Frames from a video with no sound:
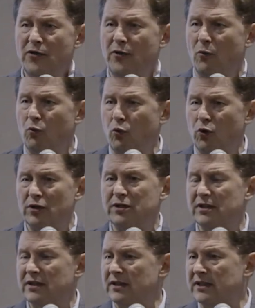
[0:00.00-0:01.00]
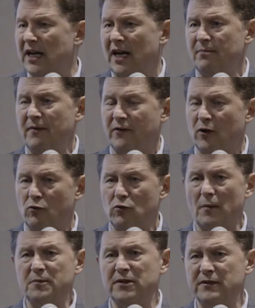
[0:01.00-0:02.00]
the worst type of
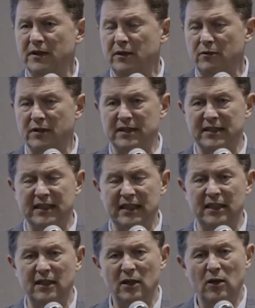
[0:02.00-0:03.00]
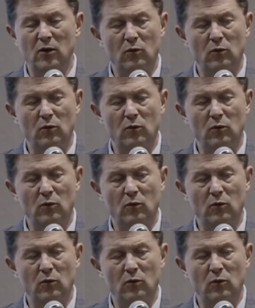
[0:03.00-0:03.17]
corruption that you can see